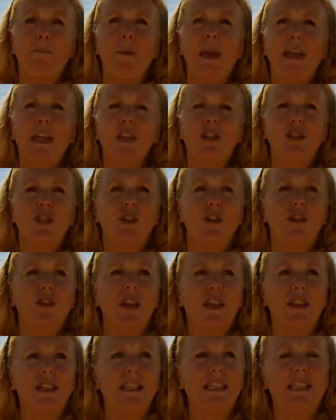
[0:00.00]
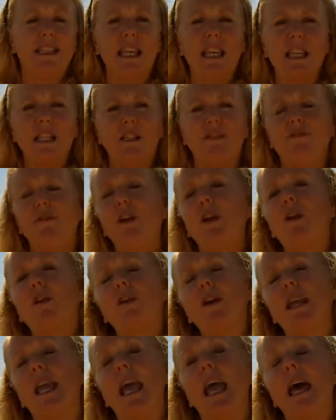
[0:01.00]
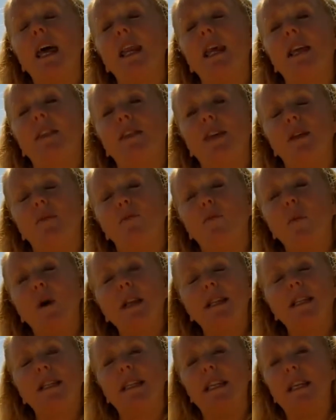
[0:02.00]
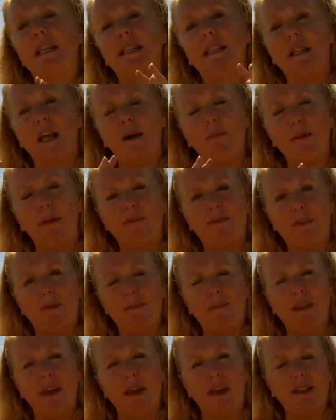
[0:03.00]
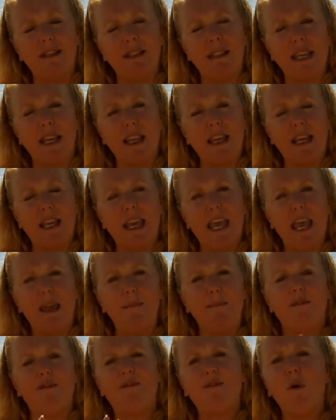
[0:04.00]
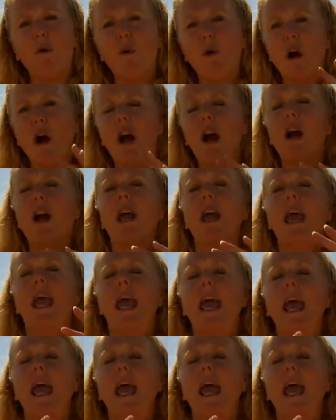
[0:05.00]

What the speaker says: making sure that the scenes feel organic, that one scene is coming from the scene that came before,